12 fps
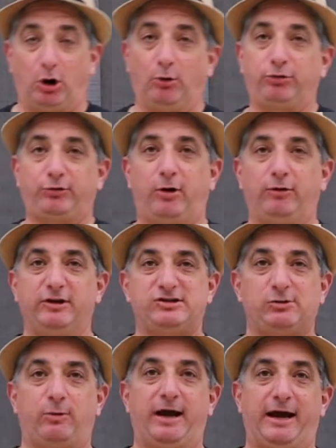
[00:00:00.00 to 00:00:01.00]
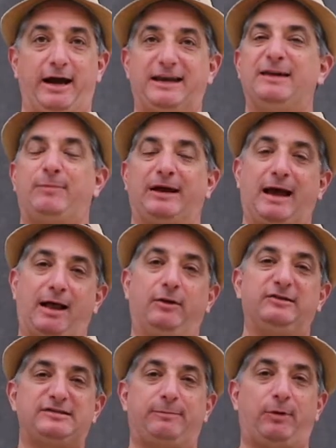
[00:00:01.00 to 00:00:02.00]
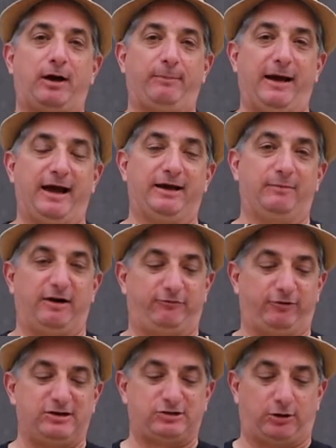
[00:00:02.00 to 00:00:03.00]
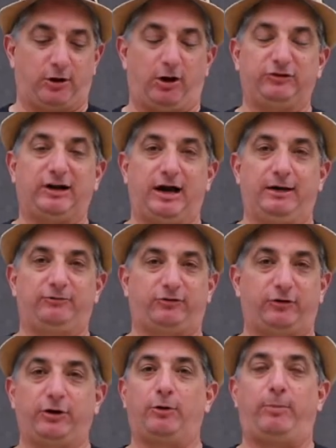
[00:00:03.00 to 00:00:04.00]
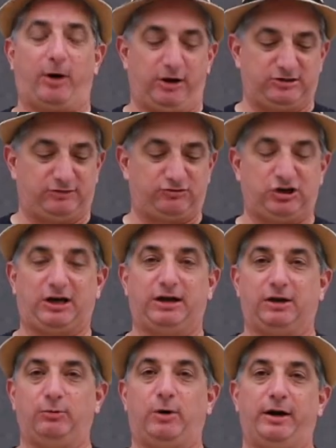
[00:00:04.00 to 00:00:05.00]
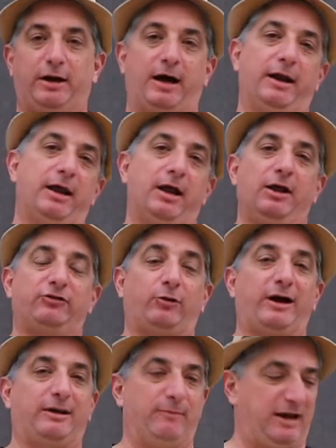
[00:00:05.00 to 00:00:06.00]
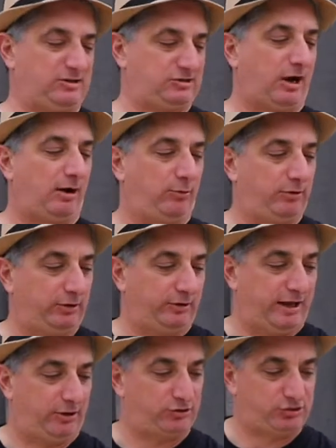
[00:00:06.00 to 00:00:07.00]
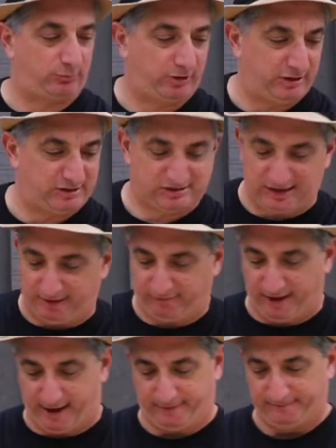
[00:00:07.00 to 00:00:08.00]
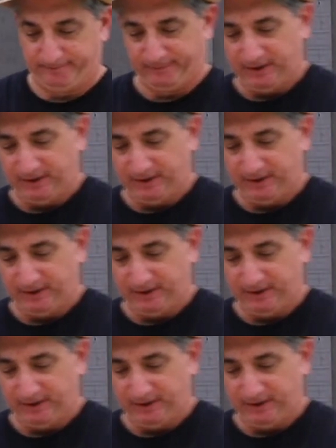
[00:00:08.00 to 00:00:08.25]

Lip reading: Don't throw this away. I keep a gallon Ziploc bag in my freezer at all times for little parts of chicken and whatnot, so I can make stock with it later. So we're going to save that.